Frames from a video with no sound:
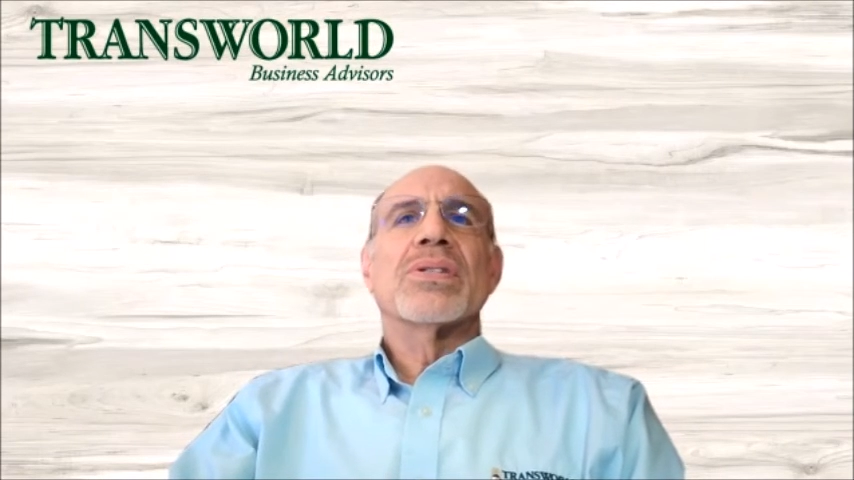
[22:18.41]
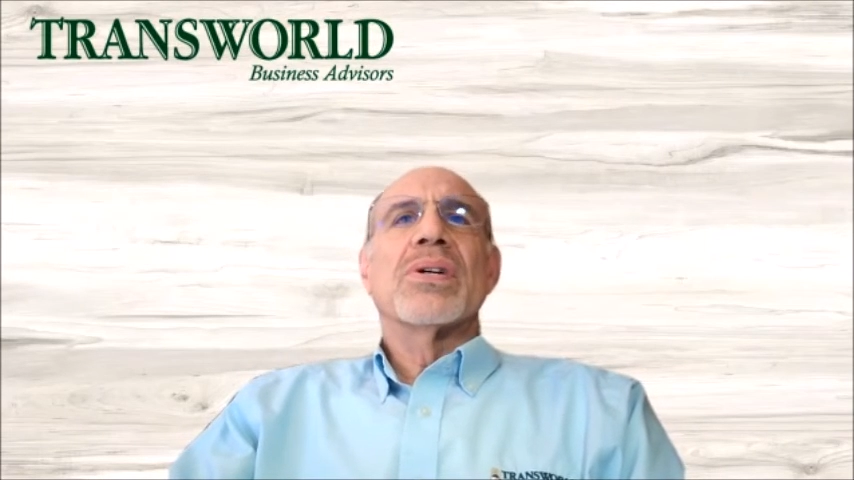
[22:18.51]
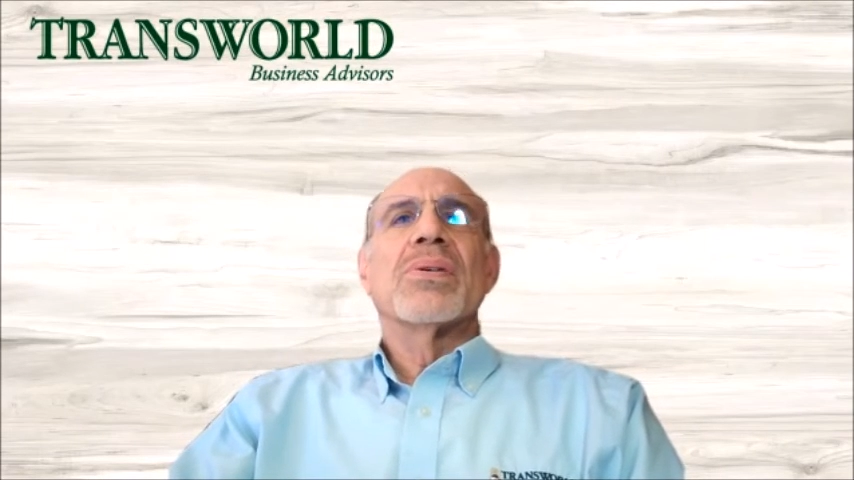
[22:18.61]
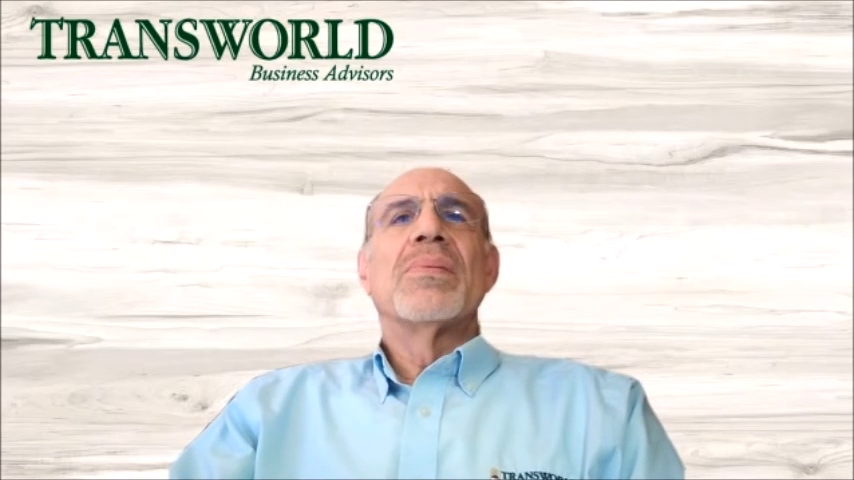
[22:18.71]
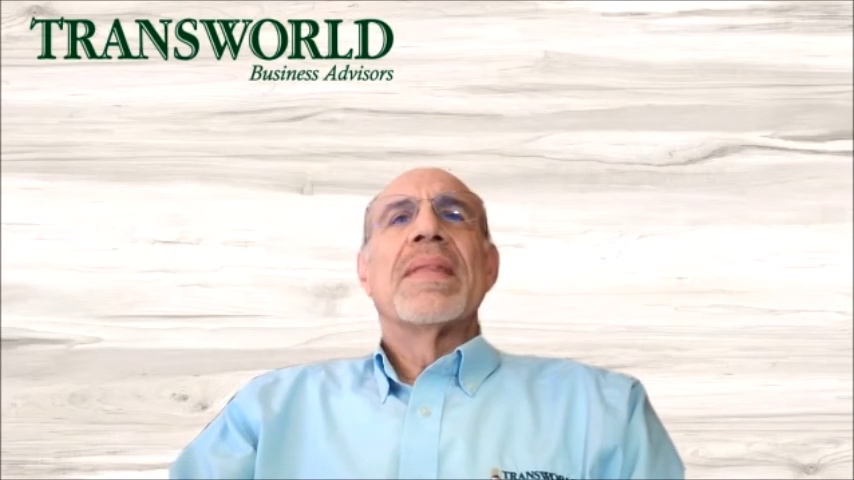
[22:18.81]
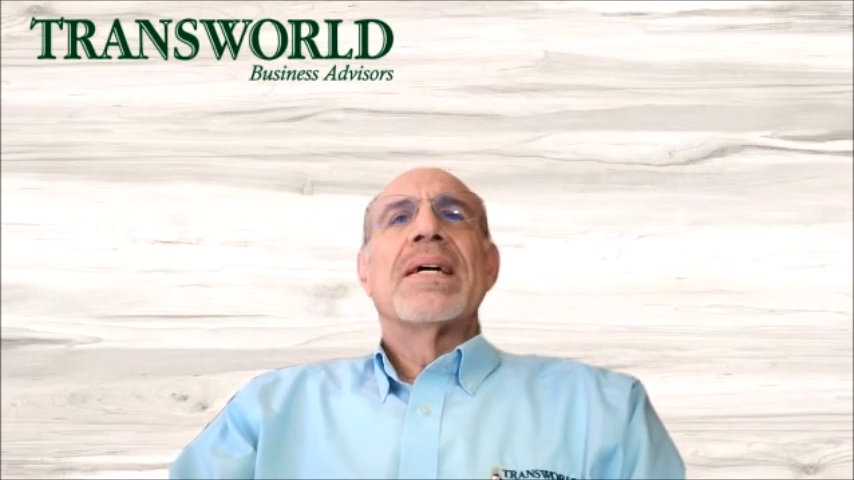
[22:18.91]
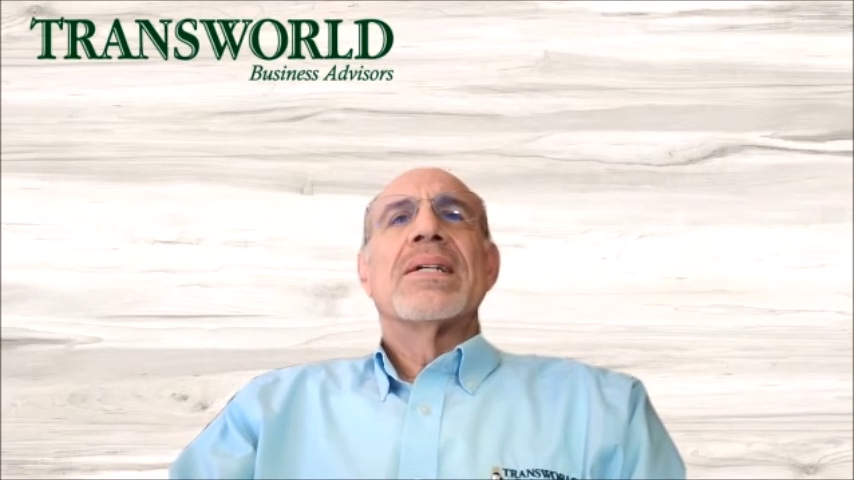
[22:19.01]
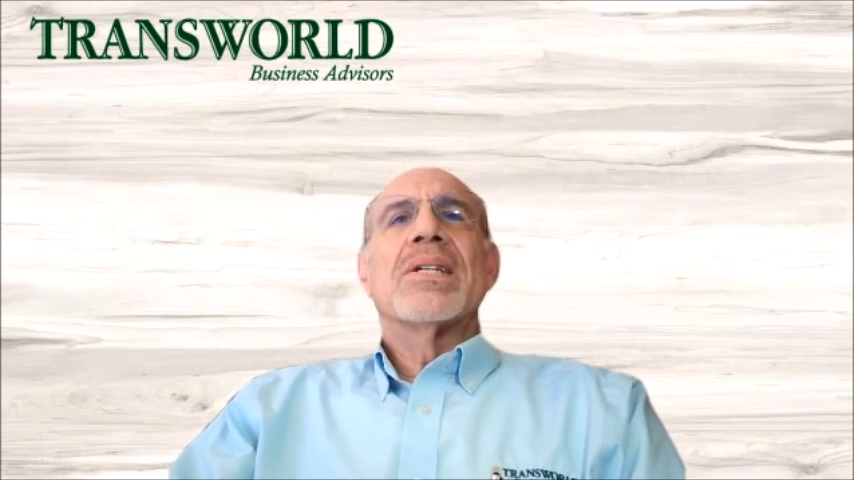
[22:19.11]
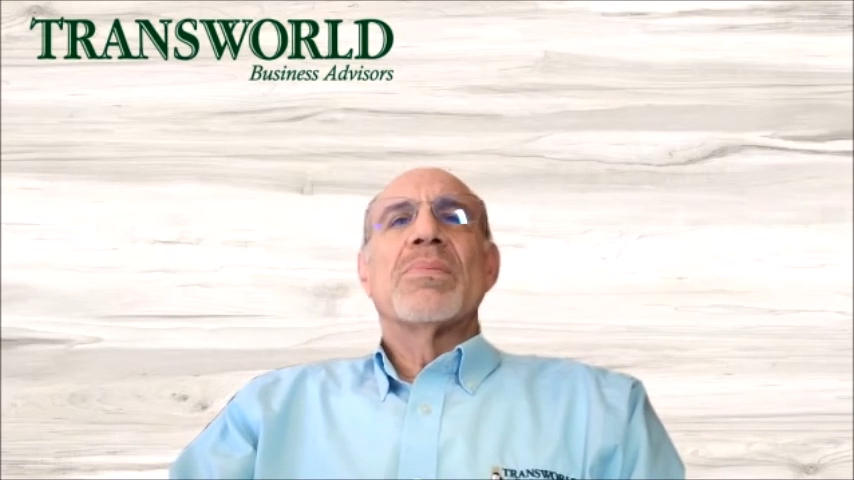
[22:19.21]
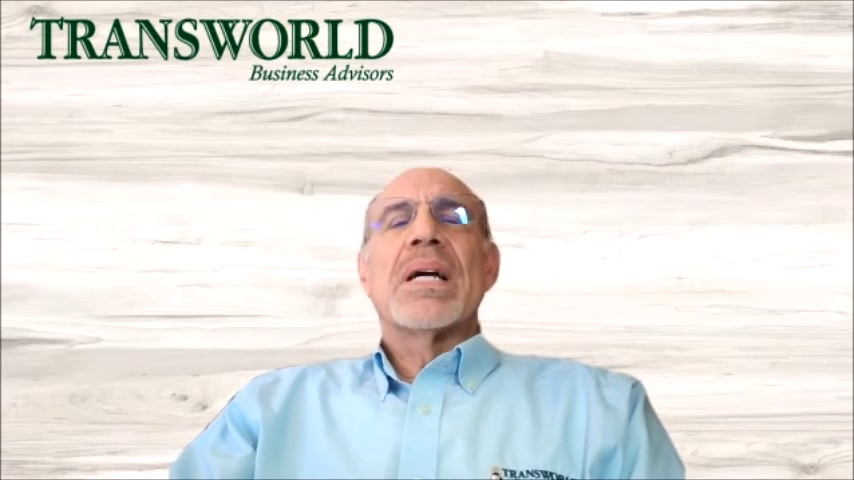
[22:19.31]
So
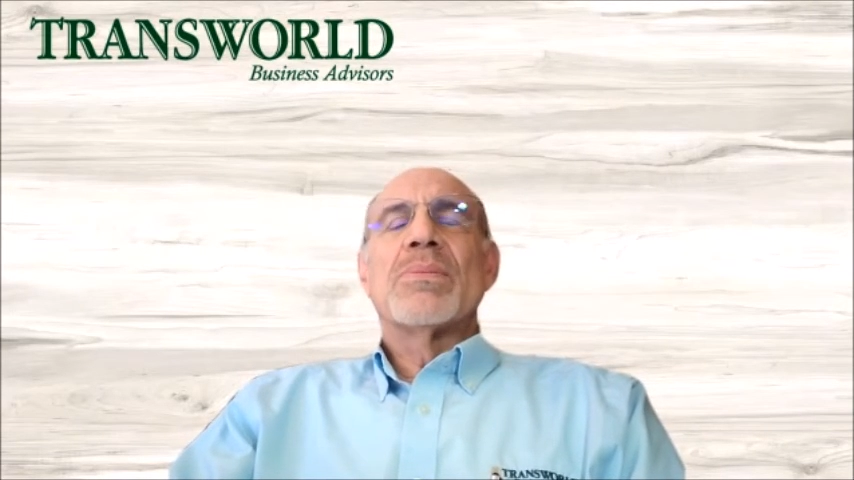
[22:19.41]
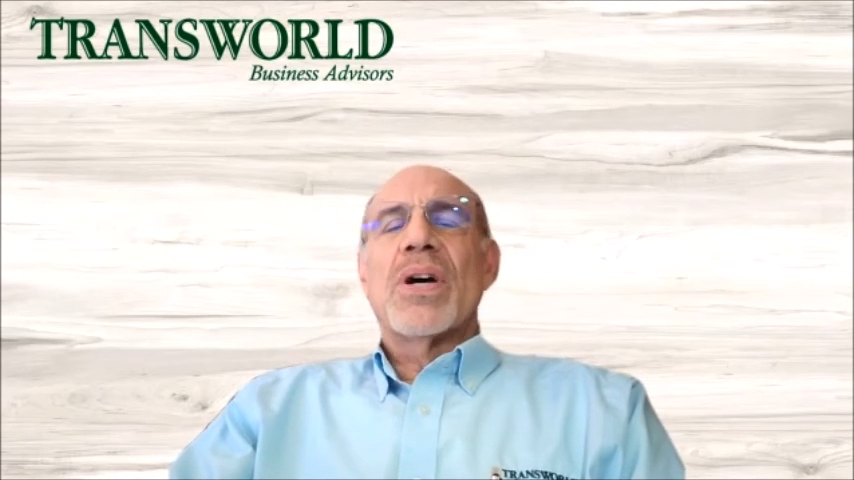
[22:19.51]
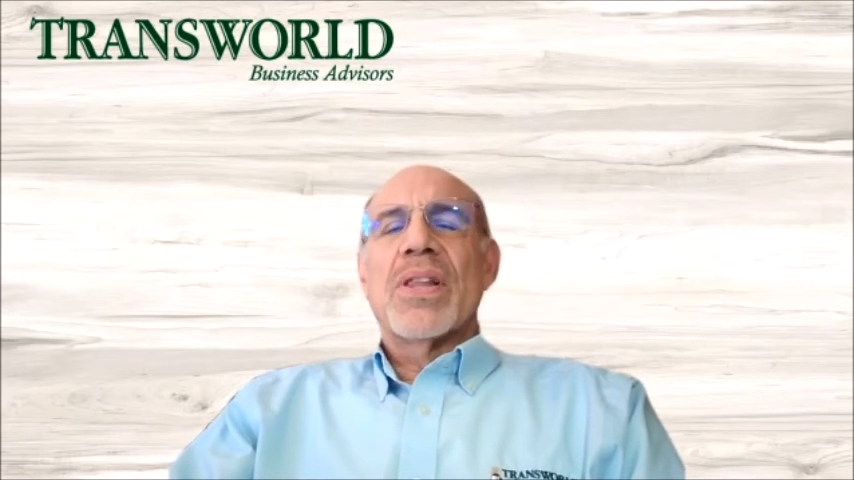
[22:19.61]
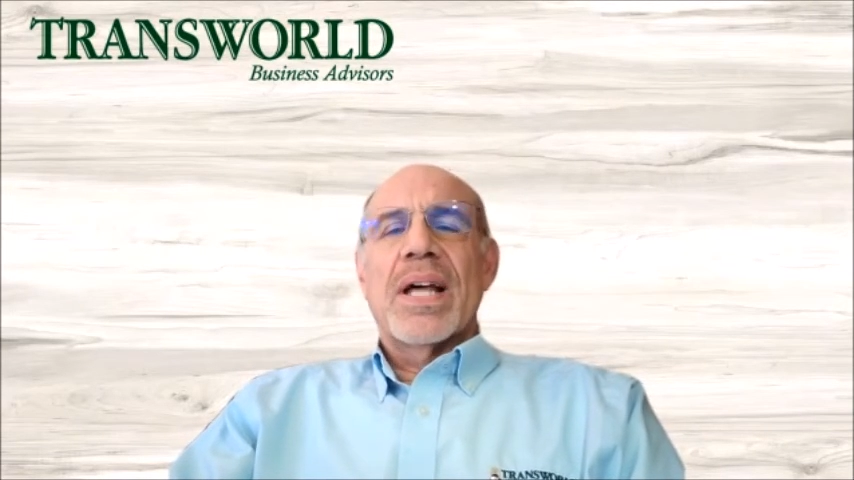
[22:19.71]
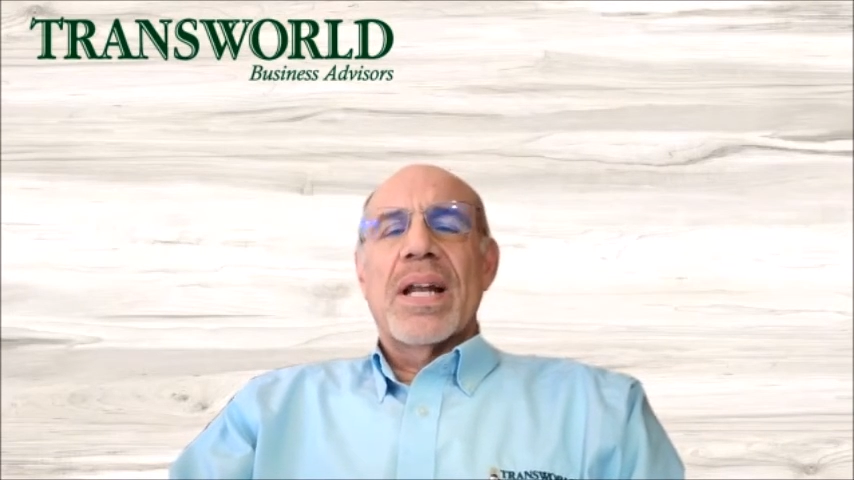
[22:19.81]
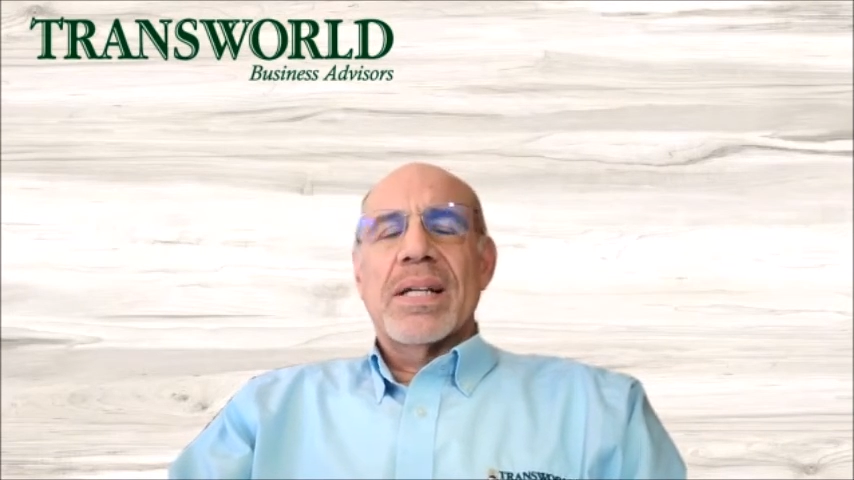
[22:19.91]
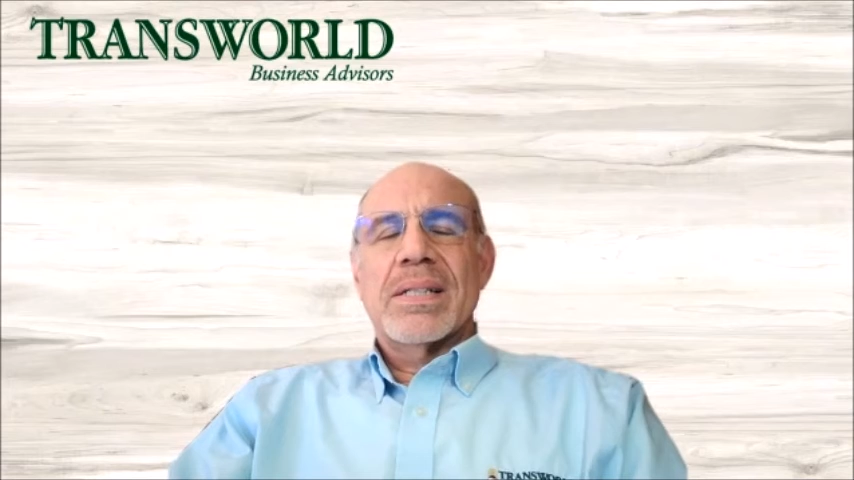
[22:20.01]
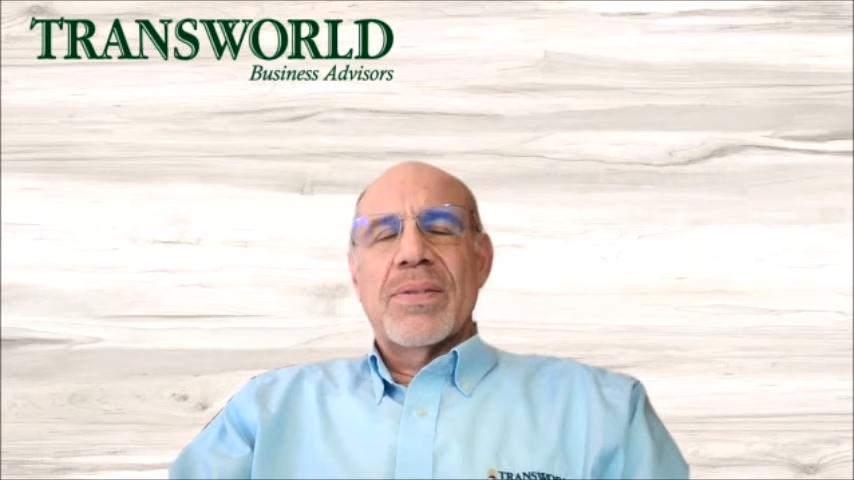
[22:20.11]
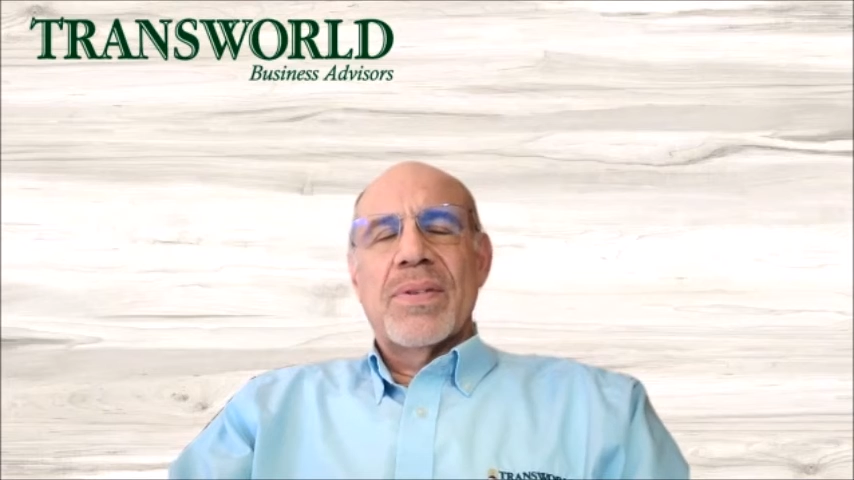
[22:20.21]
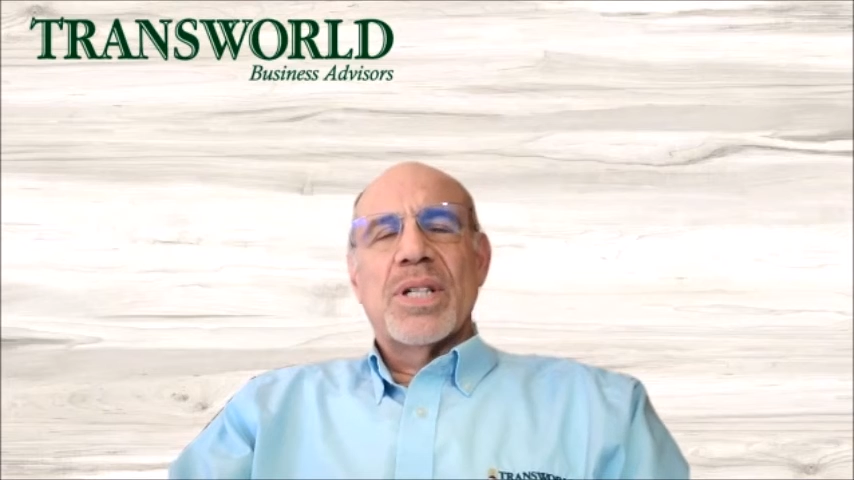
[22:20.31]
sometimes all that
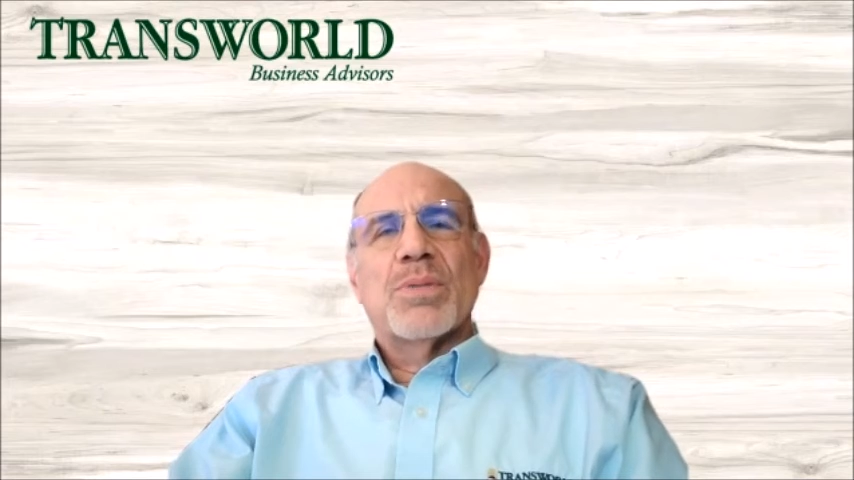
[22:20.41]
activity